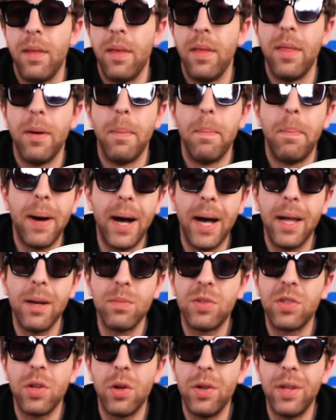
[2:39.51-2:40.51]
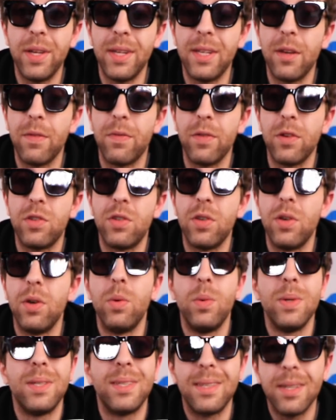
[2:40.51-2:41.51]
The bottom's totally different too.
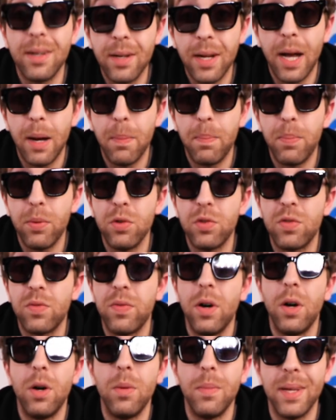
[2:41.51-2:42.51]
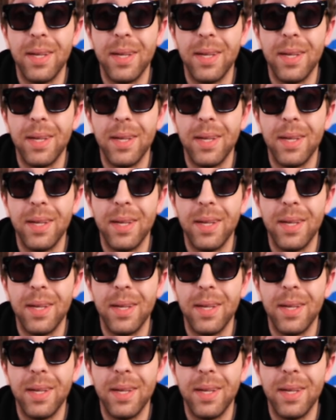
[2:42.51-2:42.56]
We still got Boost foam.